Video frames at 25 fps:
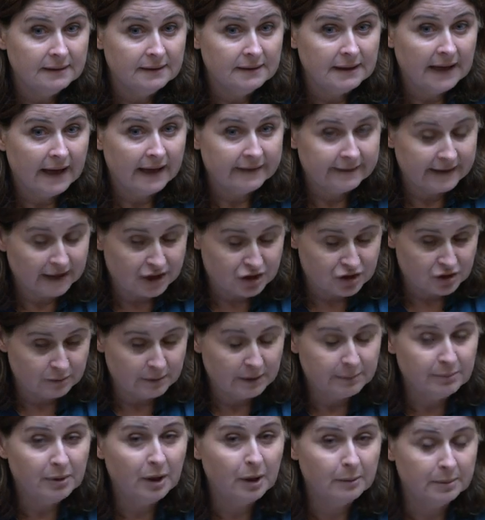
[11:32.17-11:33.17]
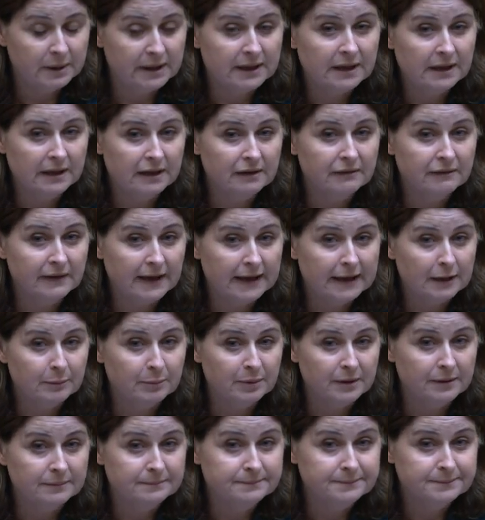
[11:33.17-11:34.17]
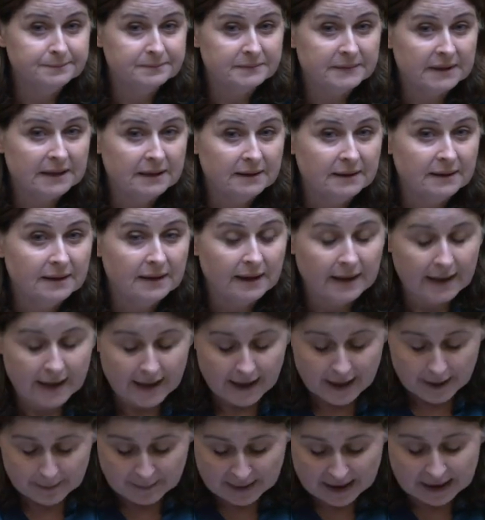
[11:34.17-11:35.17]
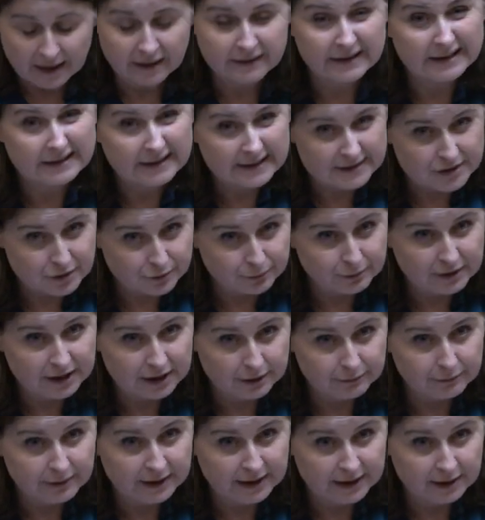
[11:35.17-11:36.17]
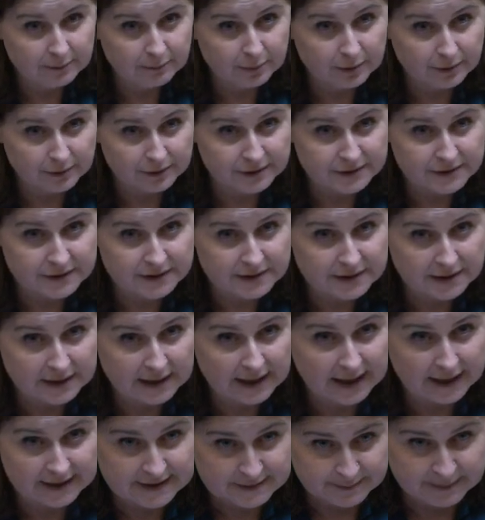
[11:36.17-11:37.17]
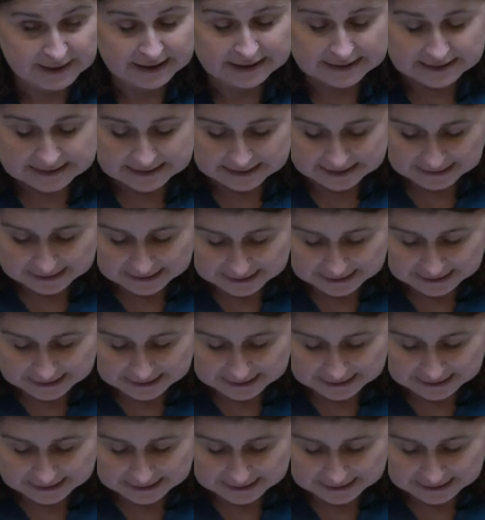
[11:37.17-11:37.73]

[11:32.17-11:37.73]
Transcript: and that should be publicly available. Um, and I think that's a really, really important aspect